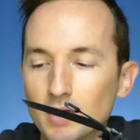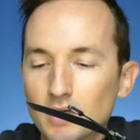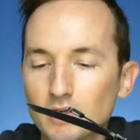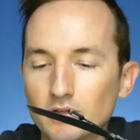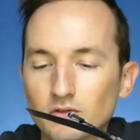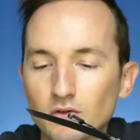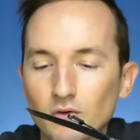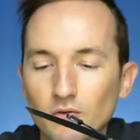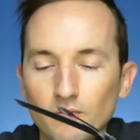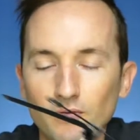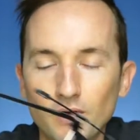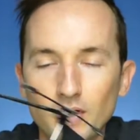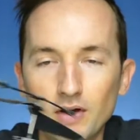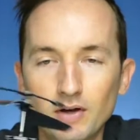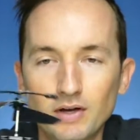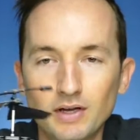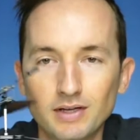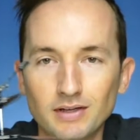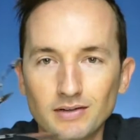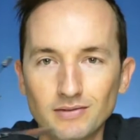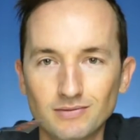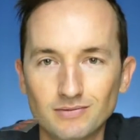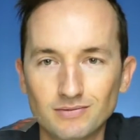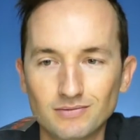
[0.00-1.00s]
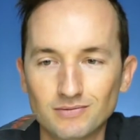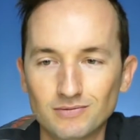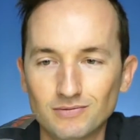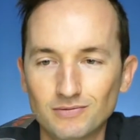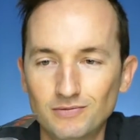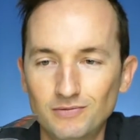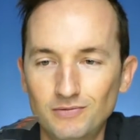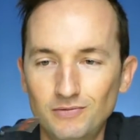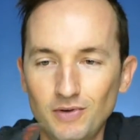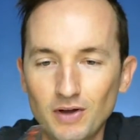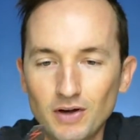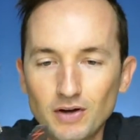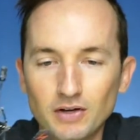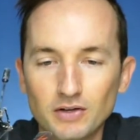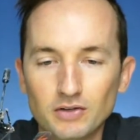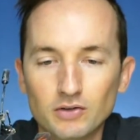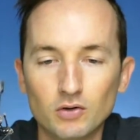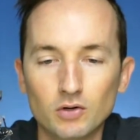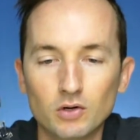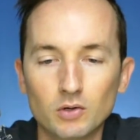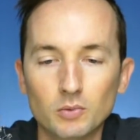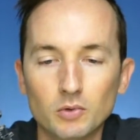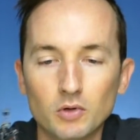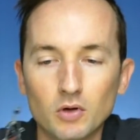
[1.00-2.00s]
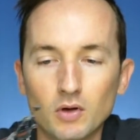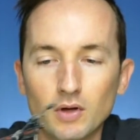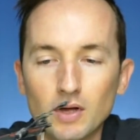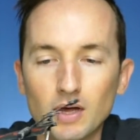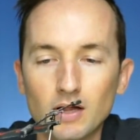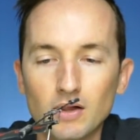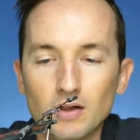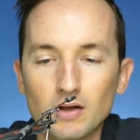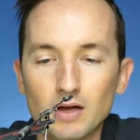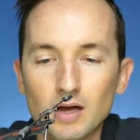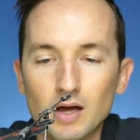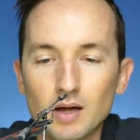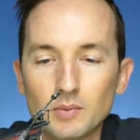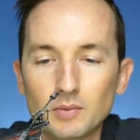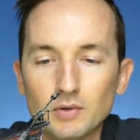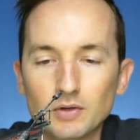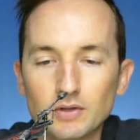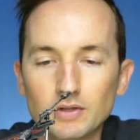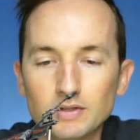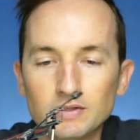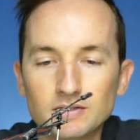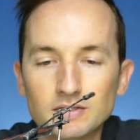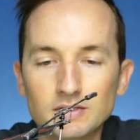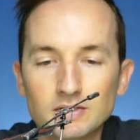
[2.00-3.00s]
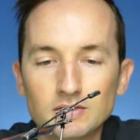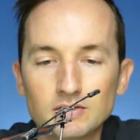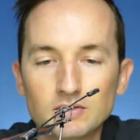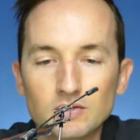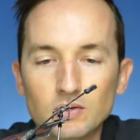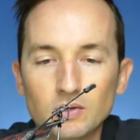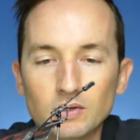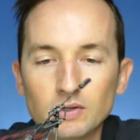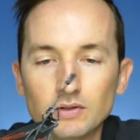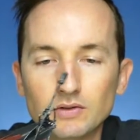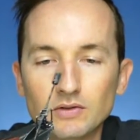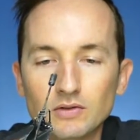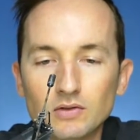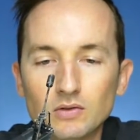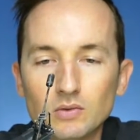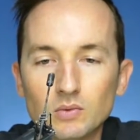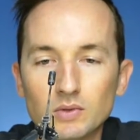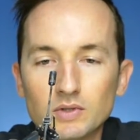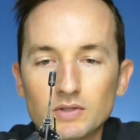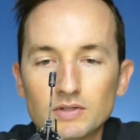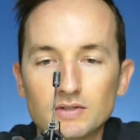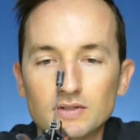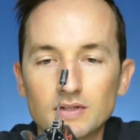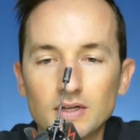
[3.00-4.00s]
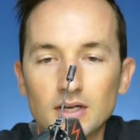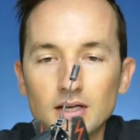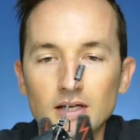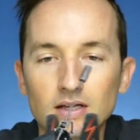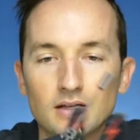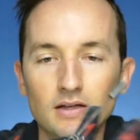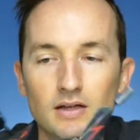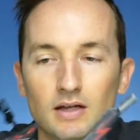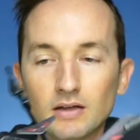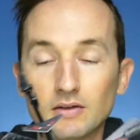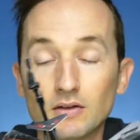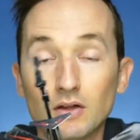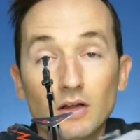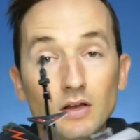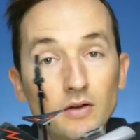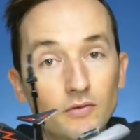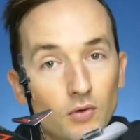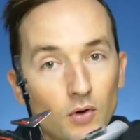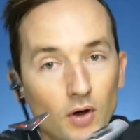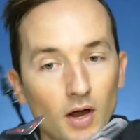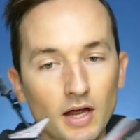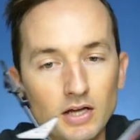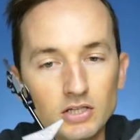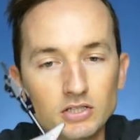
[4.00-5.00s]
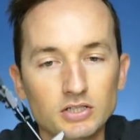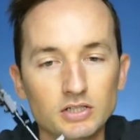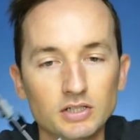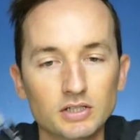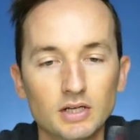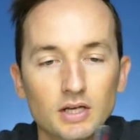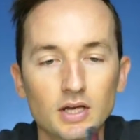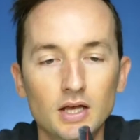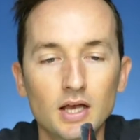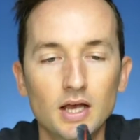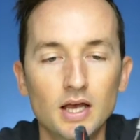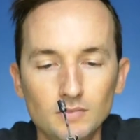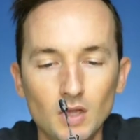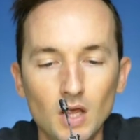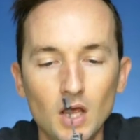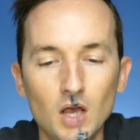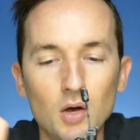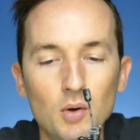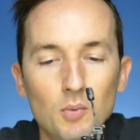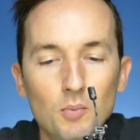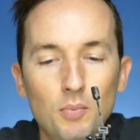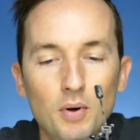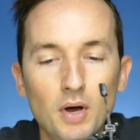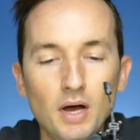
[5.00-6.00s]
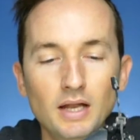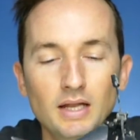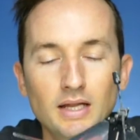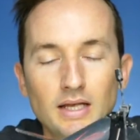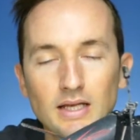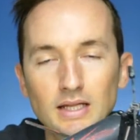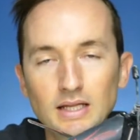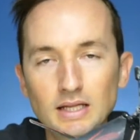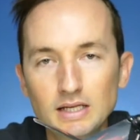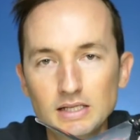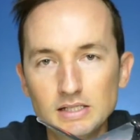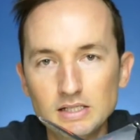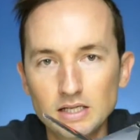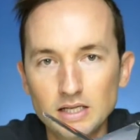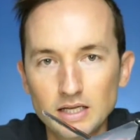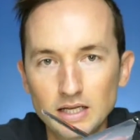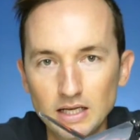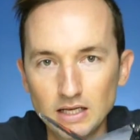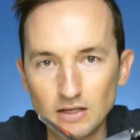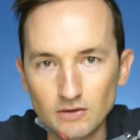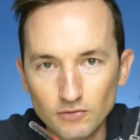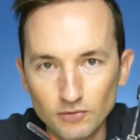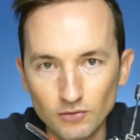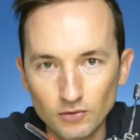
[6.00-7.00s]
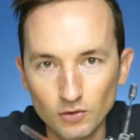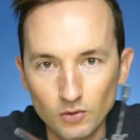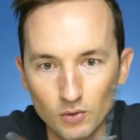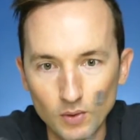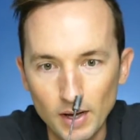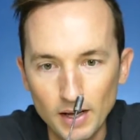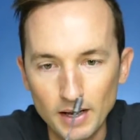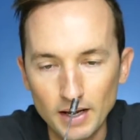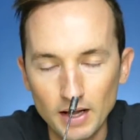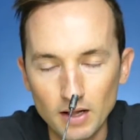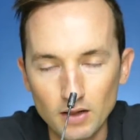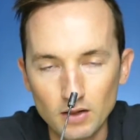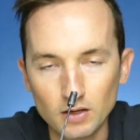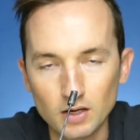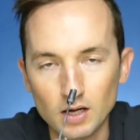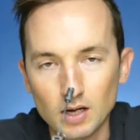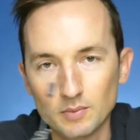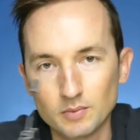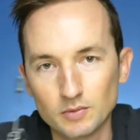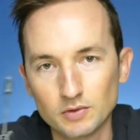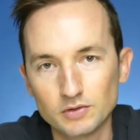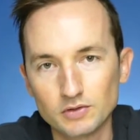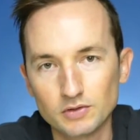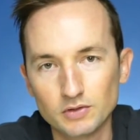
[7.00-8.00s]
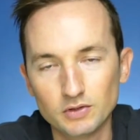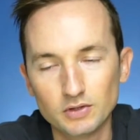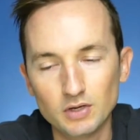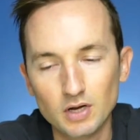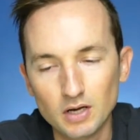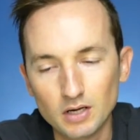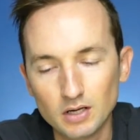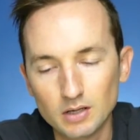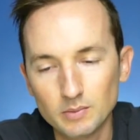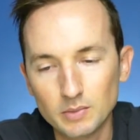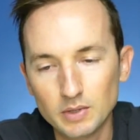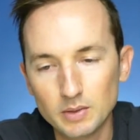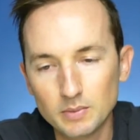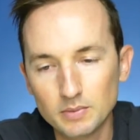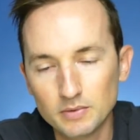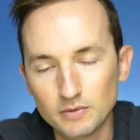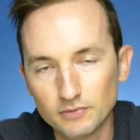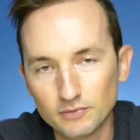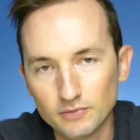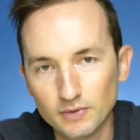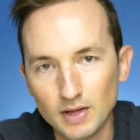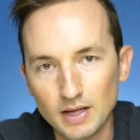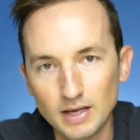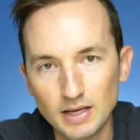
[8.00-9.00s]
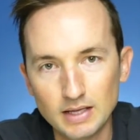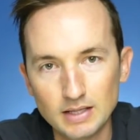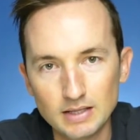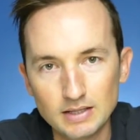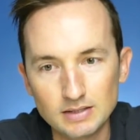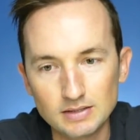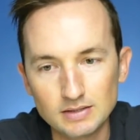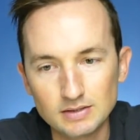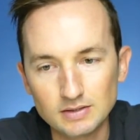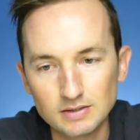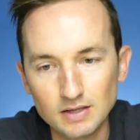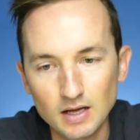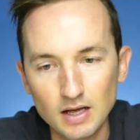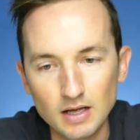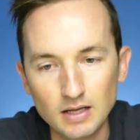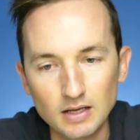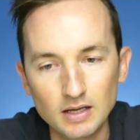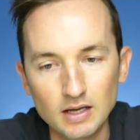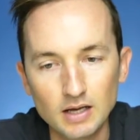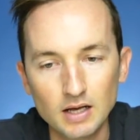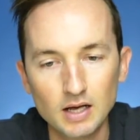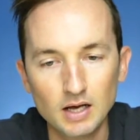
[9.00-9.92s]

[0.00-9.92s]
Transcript: So very, very durable helicopter. This thing's going to withstand a ton of crashing, but it is an infrared helicopter, so you're not going to be able to fly it in the sun.